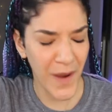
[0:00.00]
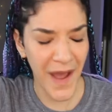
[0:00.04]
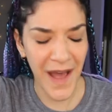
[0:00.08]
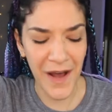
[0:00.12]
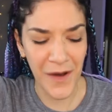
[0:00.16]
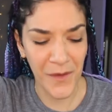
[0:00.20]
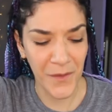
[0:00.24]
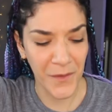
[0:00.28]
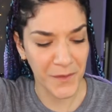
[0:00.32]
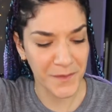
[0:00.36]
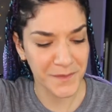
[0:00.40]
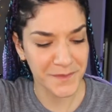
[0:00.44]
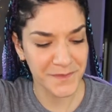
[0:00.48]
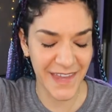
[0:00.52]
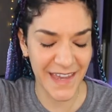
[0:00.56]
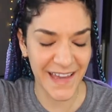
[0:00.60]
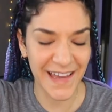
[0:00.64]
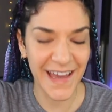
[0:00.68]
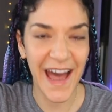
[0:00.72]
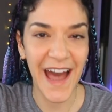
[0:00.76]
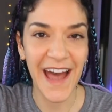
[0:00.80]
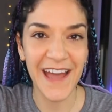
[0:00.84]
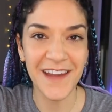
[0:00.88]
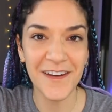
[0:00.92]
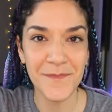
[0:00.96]
wow. It
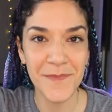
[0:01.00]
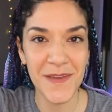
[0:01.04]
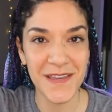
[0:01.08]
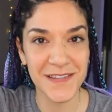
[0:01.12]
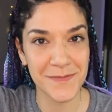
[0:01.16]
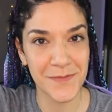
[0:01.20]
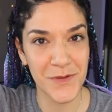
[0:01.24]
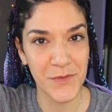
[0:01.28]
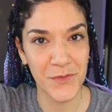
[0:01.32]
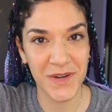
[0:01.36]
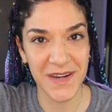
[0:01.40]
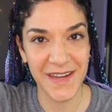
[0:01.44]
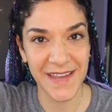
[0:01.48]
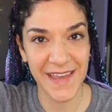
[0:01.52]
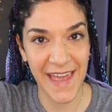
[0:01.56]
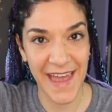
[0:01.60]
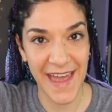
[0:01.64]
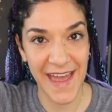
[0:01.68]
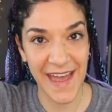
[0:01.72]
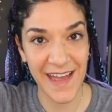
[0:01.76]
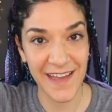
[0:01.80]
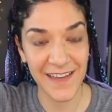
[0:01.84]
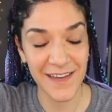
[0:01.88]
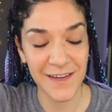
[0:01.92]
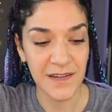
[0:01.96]
kind of makes me want to
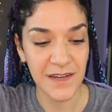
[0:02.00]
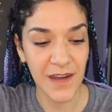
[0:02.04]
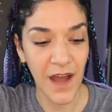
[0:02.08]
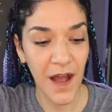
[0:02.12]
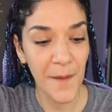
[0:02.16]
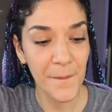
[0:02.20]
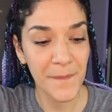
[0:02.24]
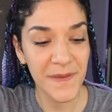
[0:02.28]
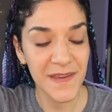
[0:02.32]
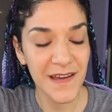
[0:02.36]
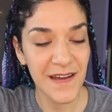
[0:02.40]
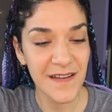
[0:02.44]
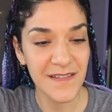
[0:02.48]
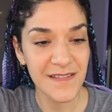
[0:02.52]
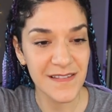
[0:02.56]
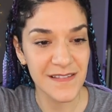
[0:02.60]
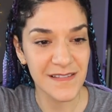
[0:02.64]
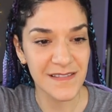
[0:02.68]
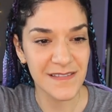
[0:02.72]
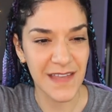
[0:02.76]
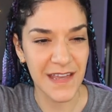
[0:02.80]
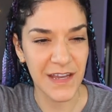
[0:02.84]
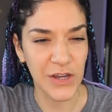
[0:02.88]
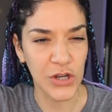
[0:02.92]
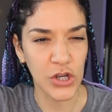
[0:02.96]
gag, not because
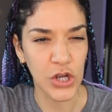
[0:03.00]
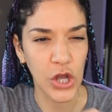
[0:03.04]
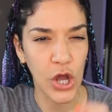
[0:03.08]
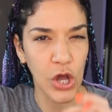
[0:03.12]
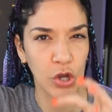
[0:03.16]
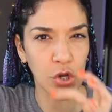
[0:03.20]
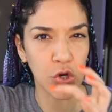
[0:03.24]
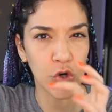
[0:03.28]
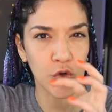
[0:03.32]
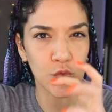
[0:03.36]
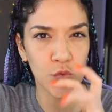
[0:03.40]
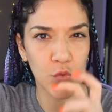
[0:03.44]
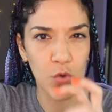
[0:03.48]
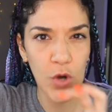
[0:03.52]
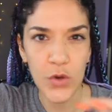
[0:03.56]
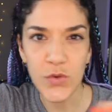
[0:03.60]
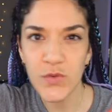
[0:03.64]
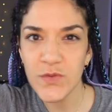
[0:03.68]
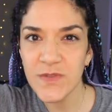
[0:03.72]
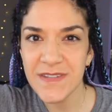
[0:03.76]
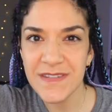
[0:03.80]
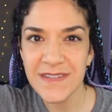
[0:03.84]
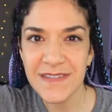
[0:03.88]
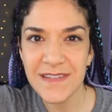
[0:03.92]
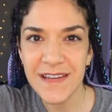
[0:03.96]
it's like a
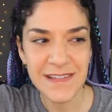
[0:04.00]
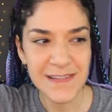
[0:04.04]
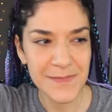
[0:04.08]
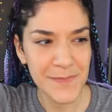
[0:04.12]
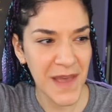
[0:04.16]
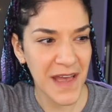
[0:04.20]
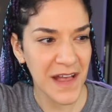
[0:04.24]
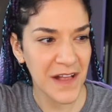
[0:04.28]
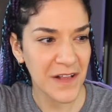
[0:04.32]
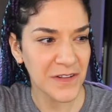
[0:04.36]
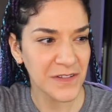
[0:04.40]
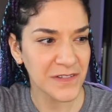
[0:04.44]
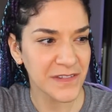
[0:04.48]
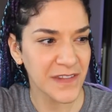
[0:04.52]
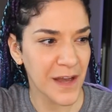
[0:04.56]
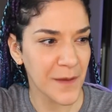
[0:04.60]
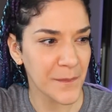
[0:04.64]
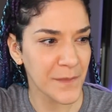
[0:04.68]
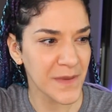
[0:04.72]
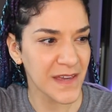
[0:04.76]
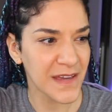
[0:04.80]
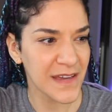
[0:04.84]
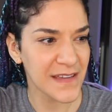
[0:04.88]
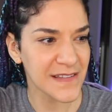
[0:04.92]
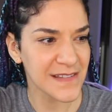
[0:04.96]
gross smell, not
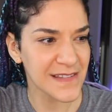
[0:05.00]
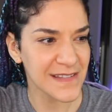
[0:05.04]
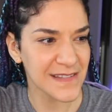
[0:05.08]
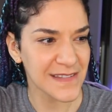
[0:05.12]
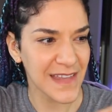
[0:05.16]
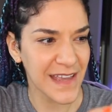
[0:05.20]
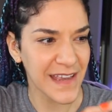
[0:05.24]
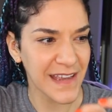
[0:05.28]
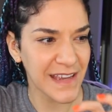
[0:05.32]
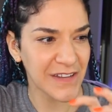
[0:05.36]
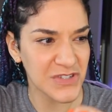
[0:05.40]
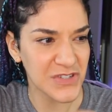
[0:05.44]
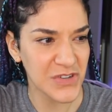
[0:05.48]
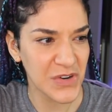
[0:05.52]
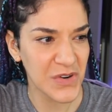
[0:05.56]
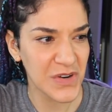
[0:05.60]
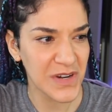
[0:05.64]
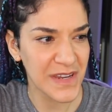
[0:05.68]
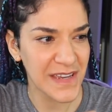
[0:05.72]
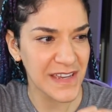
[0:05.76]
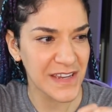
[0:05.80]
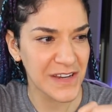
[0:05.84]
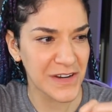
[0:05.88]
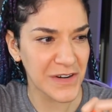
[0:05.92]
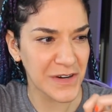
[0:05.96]
because it's like
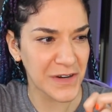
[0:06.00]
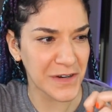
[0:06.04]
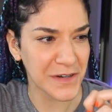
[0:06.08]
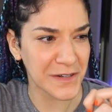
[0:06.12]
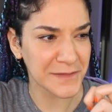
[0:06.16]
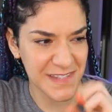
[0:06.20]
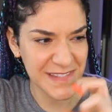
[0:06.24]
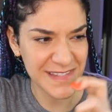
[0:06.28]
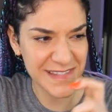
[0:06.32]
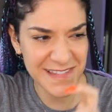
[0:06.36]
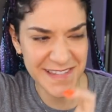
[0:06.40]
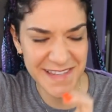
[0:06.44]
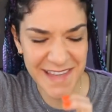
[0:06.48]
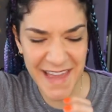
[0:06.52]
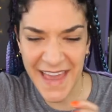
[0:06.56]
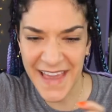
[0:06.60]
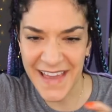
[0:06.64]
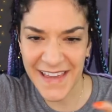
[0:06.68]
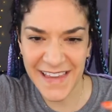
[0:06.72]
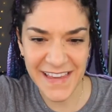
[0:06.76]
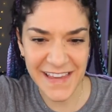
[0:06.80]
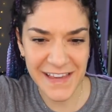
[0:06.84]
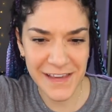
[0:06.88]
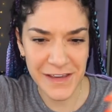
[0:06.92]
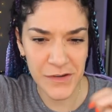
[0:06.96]
dirty or
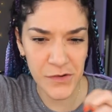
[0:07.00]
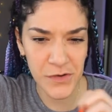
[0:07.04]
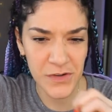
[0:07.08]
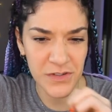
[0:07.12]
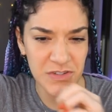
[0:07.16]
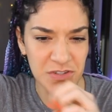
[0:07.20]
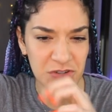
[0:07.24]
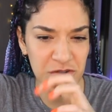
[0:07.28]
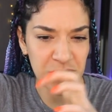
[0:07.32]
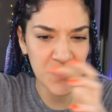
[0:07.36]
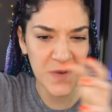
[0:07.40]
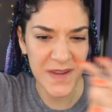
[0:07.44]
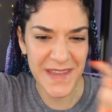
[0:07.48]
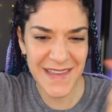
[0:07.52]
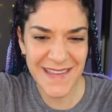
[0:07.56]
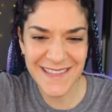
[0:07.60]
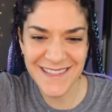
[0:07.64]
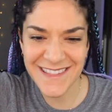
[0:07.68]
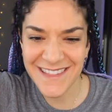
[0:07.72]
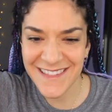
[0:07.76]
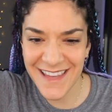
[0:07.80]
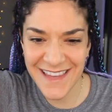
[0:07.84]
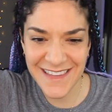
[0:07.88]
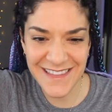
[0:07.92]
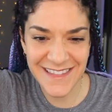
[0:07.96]
skanky or too
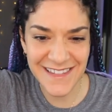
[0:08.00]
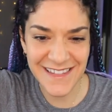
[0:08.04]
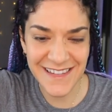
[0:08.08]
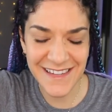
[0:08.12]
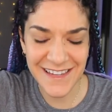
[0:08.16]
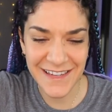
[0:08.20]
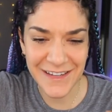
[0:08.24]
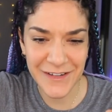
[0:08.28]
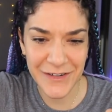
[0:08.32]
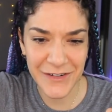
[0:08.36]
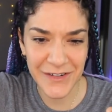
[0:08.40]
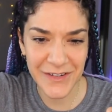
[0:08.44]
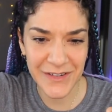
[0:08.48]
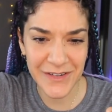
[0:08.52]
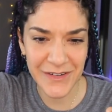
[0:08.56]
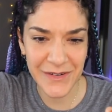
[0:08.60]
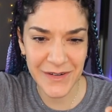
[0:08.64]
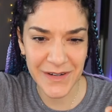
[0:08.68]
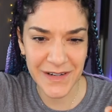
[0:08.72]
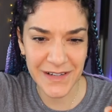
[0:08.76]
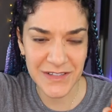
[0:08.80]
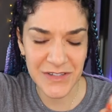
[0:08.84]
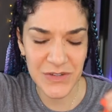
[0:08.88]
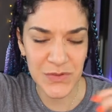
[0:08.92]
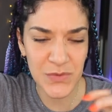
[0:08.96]
incensey
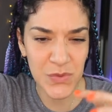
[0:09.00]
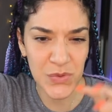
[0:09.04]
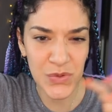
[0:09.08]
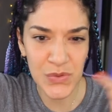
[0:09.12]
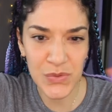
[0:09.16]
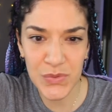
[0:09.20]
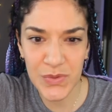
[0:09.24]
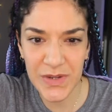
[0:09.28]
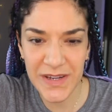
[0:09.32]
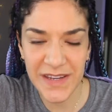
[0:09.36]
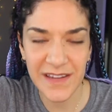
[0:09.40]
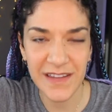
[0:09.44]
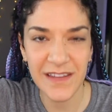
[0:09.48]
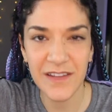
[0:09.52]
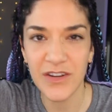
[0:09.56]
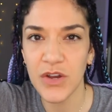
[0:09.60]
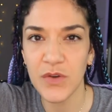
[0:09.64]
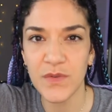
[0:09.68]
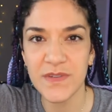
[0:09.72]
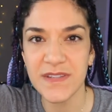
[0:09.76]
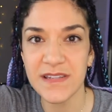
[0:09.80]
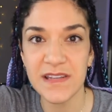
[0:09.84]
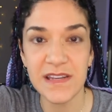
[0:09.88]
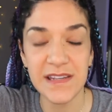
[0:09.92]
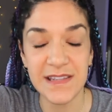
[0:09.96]
or too oody. You know,
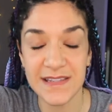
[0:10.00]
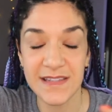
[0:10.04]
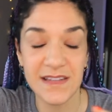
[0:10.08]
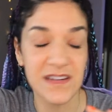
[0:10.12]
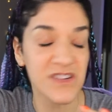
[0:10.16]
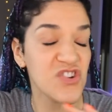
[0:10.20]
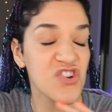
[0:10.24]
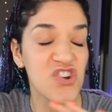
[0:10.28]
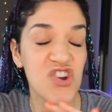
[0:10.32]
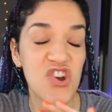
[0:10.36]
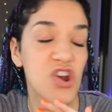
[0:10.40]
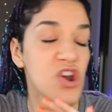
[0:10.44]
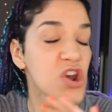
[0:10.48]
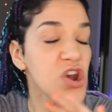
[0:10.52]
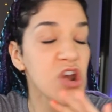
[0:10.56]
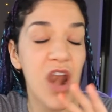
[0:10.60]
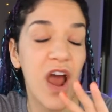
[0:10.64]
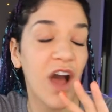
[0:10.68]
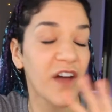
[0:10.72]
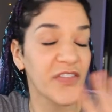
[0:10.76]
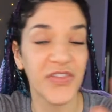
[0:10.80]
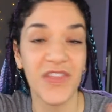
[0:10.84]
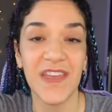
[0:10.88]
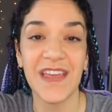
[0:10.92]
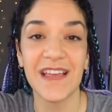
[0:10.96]
it's
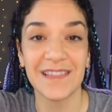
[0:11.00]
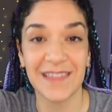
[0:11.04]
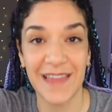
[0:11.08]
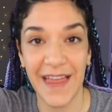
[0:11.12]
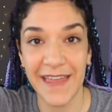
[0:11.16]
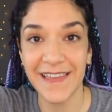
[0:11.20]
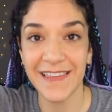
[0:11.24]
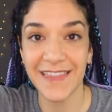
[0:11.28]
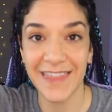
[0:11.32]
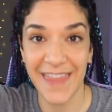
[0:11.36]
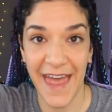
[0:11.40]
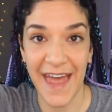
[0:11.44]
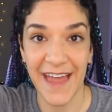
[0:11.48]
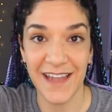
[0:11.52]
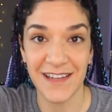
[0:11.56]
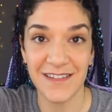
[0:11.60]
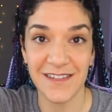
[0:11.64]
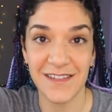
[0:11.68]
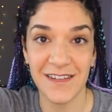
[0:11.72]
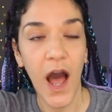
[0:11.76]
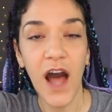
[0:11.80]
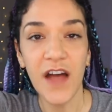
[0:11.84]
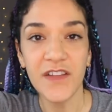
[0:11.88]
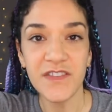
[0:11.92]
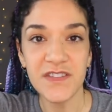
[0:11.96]
nothing like that.
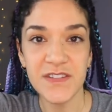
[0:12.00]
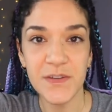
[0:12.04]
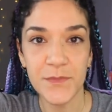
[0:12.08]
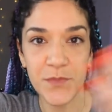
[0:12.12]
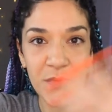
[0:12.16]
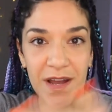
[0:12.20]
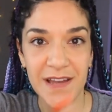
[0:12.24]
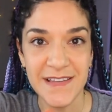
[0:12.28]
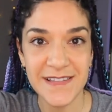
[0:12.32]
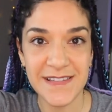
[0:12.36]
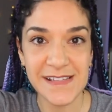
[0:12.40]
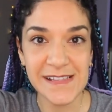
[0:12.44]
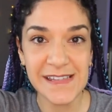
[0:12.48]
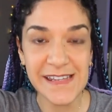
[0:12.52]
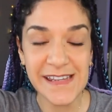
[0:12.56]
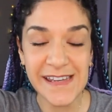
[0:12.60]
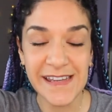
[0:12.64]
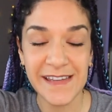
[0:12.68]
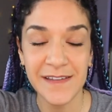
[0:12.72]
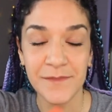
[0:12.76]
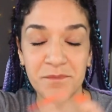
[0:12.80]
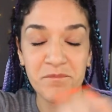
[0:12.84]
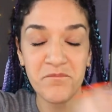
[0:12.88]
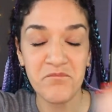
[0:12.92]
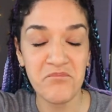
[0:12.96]

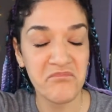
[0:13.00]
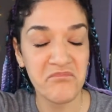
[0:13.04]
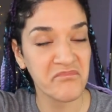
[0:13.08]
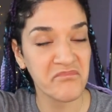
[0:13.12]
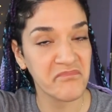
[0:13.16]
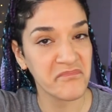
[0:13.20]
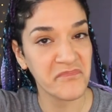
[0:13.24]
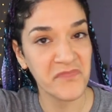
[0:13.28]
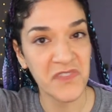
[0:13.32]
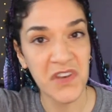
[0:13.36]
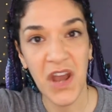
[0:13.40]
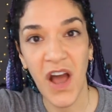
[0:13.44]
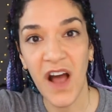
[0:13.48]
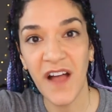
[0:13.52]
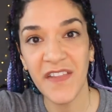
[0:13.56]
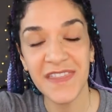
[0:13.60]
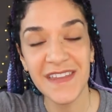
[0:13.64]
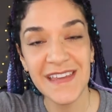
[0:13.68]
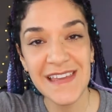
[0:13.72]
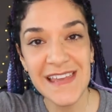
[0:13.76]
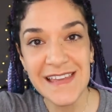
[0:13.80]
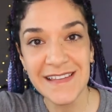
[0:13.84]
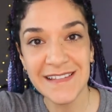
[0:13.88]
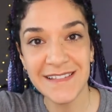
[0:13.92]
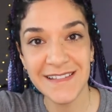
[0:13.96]
Unsurprisingly, not
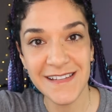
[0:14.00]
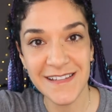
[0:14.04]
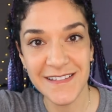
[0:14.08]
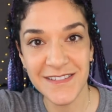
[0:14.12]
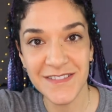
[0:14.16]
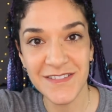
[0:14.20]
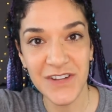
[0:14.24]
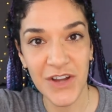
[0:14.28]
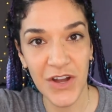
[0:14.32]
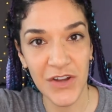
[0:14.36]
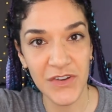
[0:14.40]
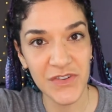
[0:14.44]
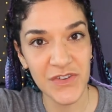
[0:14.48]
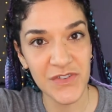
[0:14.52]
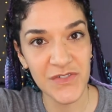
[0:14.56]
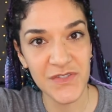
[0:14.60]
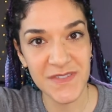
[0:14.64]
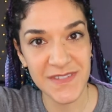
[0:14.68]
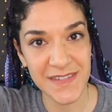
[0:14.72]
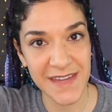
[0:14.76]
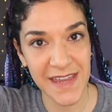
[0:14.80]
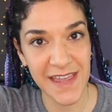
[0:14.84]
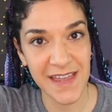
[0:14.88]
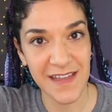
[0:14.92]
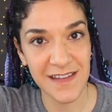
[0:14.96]
the easiest to
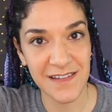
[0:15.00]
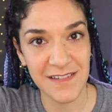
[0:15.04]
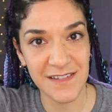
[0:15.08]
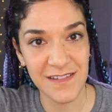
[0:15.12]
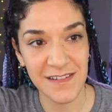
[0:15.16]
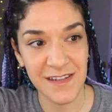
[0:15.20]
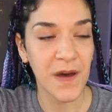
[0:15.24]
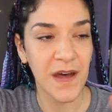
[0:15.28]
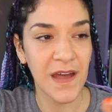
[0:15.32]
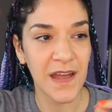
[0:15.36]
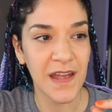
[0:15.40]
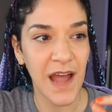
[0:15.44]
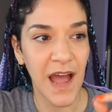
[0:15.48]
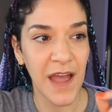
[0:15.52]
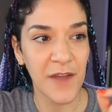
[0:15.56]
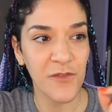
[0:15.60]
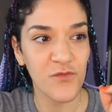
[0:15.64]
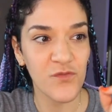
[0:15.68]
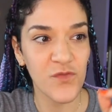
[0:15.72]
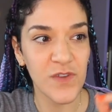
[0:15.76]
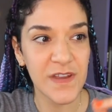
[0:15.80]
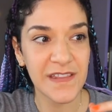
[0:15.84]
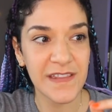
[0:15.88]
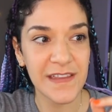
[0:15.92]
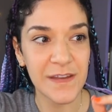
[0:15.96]
understand, but I
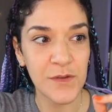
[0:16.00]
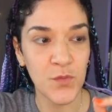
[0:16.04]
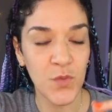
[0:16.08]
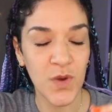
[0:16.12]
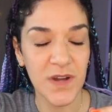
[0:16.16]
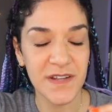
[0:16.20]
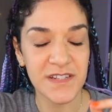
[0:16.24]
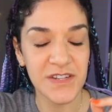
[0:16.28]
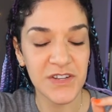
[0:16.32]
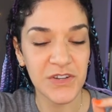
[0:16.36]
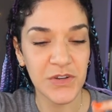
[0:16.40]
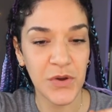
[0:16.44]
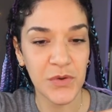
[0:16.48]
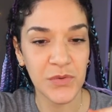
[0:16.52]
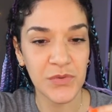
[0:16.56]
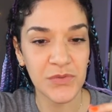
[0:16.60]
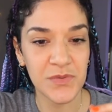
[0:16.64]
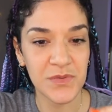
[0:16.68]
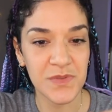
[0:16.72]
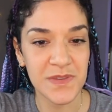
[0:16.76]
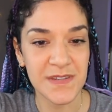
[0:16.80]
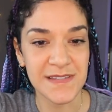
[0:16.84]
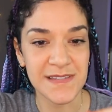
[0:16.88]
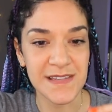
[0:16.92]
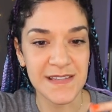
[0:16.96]
really want to go
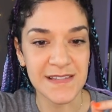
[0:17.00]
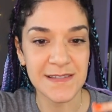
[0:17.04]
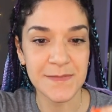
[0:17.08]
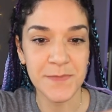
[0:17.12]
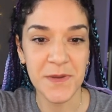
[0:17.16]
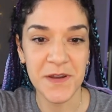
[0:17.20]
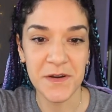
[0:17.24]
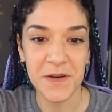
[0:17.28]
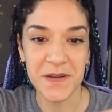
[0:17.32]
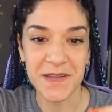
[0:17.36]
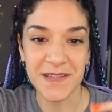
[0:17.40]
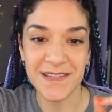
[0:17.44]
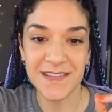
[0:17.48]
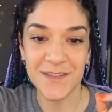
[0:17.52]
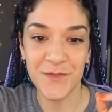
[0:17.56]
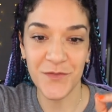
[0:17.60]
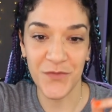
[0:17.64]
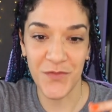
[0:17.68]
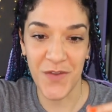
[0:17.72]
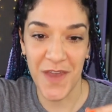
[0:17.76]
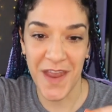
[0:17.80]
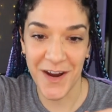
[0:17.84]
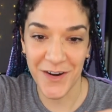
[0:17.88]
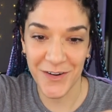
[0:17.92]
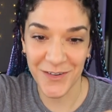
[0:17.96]
through this experience
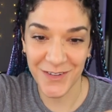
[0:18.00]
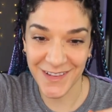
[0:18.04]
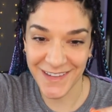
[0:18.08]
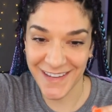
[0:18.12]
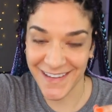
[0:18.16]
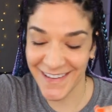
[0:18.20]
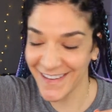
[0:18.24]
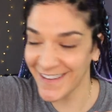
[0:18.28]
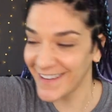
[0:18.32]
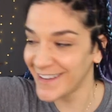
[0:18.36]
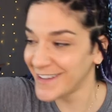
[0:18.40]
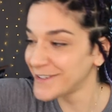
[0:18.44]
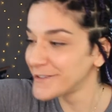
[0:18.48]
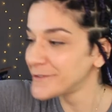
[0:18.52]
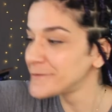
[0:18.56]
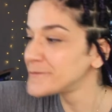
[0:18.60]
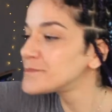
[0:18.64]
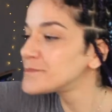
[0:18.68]
fairly.